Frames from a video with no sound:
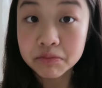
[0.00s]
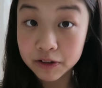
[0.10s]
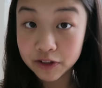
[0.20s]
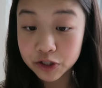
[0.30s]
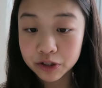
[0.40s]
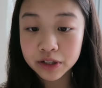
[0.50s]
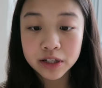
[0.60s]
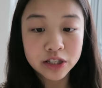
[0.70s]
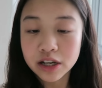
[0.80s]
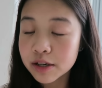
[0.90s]
eventually.
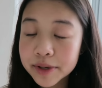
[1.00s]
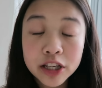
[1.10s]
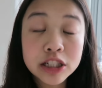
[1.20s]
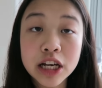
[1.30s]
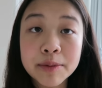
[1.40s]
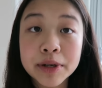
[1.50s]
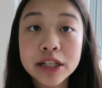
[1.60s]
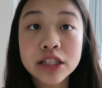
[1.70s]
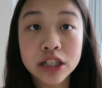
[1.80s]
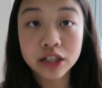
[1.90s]
It's not gonna be a long time, but
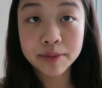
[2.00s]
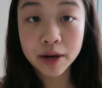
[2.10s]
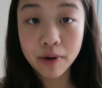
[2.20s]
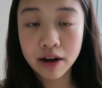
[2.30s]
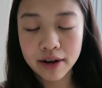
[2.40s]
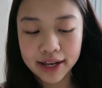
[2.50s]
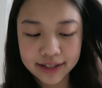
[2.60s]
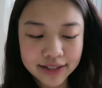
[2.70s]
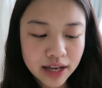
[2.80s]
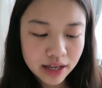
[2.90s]
it's gonna be a while.
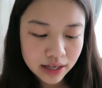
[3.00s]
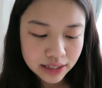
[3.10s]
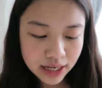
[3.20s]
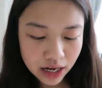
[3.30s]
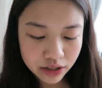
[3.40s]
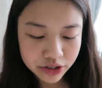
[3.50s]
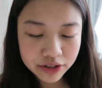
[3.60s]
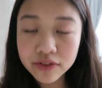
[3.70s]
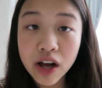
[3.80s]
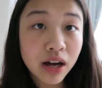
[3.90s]
And yeah, a
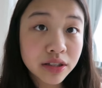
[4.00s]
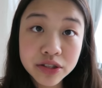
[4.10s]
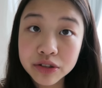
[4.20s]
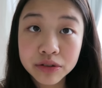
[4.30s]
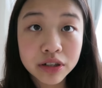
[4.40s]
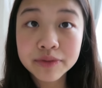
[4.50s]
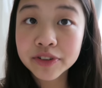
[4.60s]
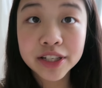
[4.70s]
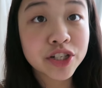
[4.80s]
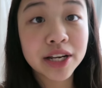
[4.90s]
new vlog soon,
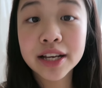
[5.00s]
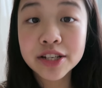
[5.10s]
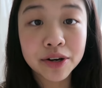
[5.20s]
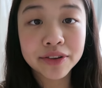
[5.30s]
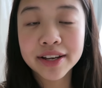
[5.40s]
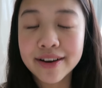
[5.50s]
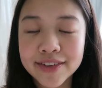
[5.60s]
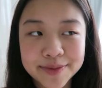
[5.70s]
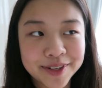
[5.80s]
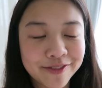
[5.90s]
hopefully. Jenna totally
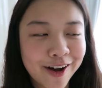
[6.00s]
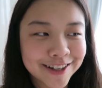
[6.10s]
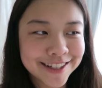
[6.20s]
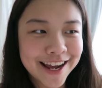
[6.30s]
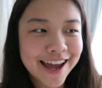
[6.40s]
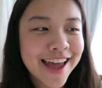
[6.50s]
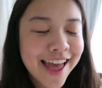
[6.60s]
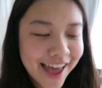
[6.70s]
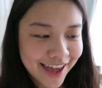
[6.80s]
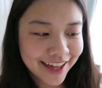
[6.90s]
convinced me to vlog today,
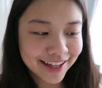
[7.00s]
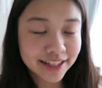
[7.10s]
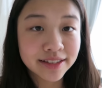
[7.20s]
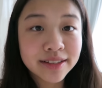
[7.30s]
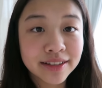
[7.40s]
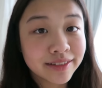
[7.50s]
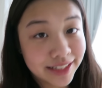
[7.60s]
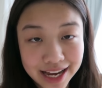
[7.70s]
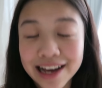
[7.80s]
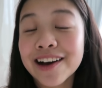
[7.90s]
and
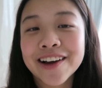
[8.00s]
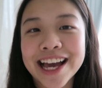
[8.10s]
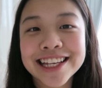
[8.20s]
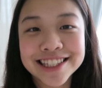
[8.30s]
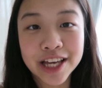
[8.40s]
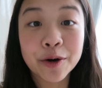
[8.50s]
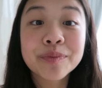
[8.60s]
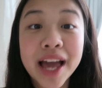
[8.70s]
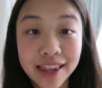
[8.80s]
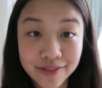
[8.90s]
yeah, okay, so
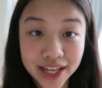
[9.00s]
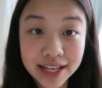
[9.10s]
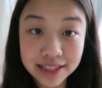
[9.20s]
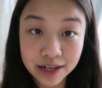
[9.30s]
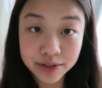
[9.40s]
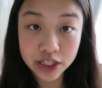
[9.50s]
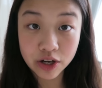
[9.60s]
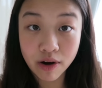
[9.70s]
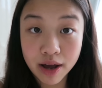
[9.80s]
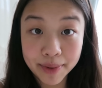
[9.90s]
I love you guys, and I will see
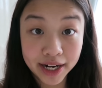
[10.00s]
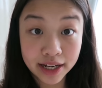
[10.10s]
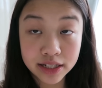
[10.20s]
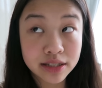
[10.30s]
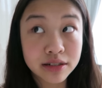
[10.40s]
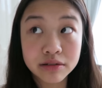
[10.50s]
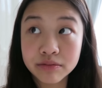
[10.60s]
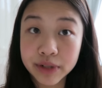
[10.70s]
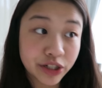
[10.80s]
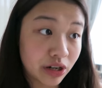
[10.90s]
you all in my next
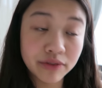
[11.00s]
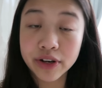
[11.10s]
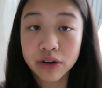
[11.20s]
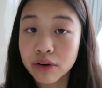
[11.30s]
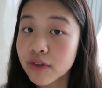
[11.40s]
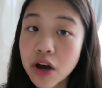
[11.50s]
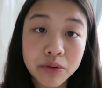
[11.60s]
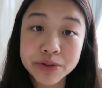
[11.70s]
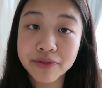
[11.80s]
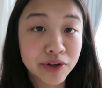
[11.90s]
main channel video or vlog,
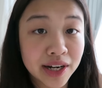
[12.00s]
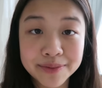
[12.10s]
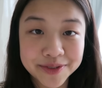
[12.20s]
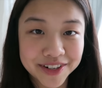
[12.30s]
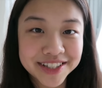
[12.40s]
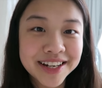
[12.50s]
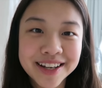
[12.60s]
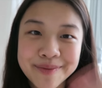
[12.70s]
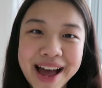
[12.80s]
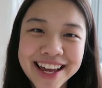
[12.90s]
whichever one comes first.
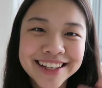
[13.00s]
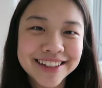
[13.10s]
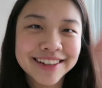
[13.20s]
Bye!